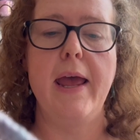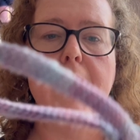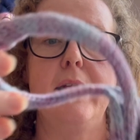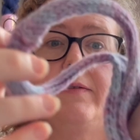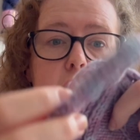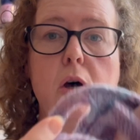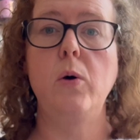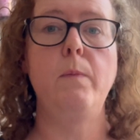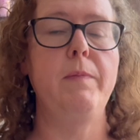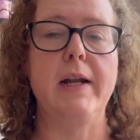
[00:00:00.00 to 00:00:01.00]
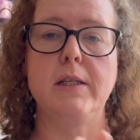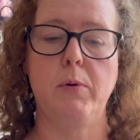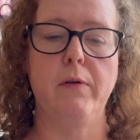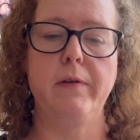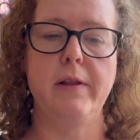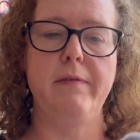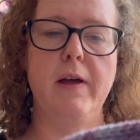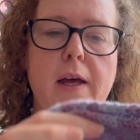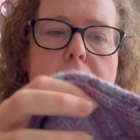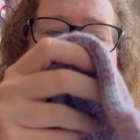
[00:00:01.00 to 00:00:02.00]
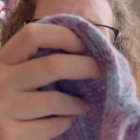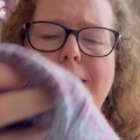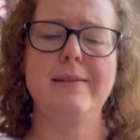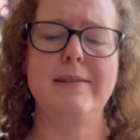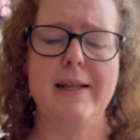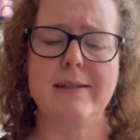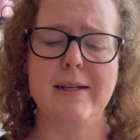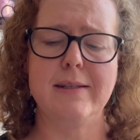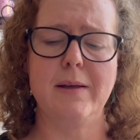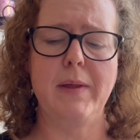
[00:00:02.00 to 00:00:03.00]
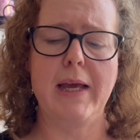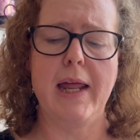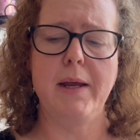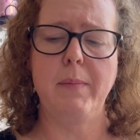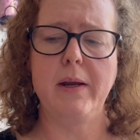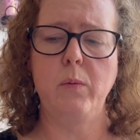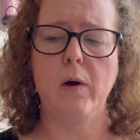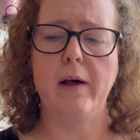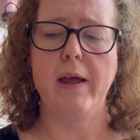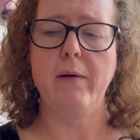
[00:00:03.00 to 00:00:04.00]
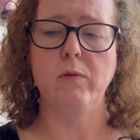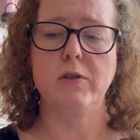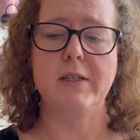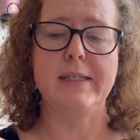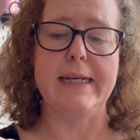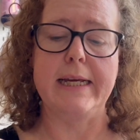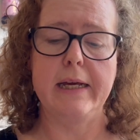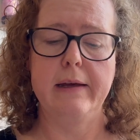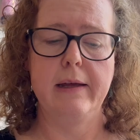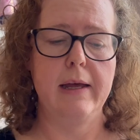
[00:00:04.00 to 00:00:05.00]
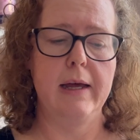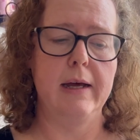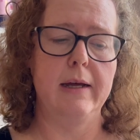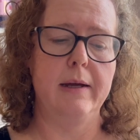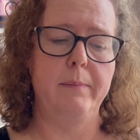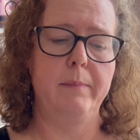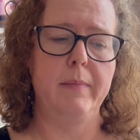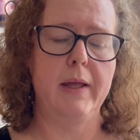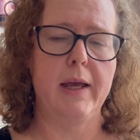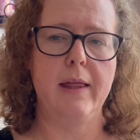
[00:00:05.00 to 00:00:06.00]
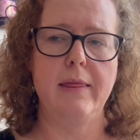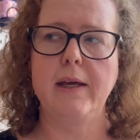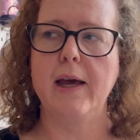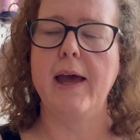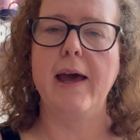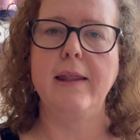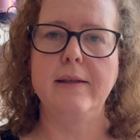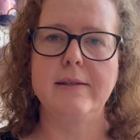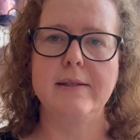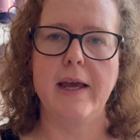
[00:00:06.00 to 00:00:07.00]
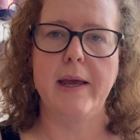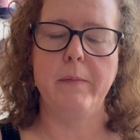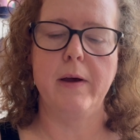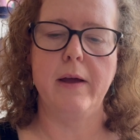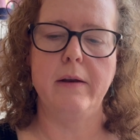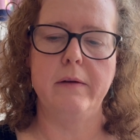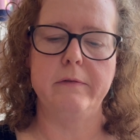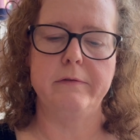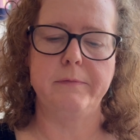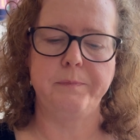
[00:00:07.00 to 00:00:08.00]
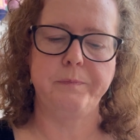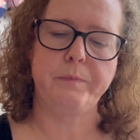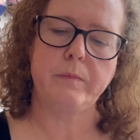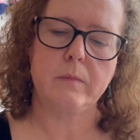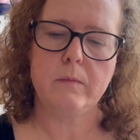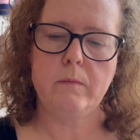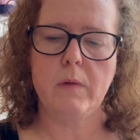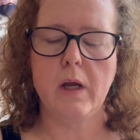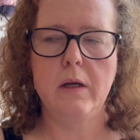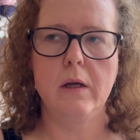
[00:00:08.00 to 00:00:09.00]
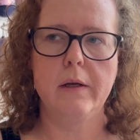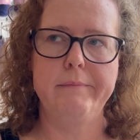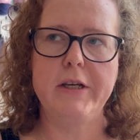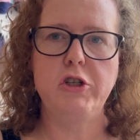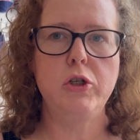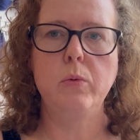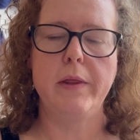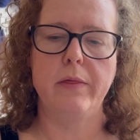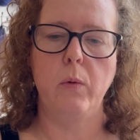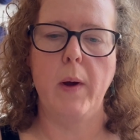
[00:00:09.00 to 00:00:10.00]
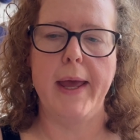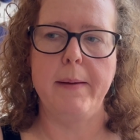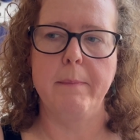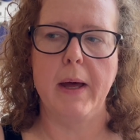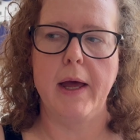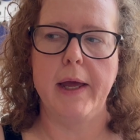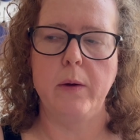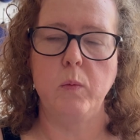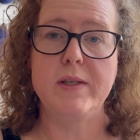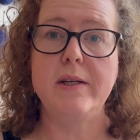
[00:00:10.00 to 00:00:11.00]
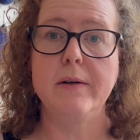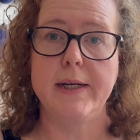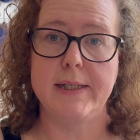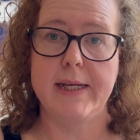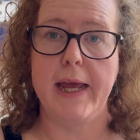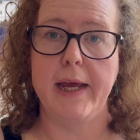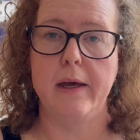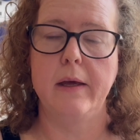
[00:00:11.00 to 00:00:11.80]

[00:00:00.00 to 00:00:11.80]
And if so, that is perfectly fine. That's not something anybody will ever see. Like I think I had the same kind of issue with the way my Wisteria tank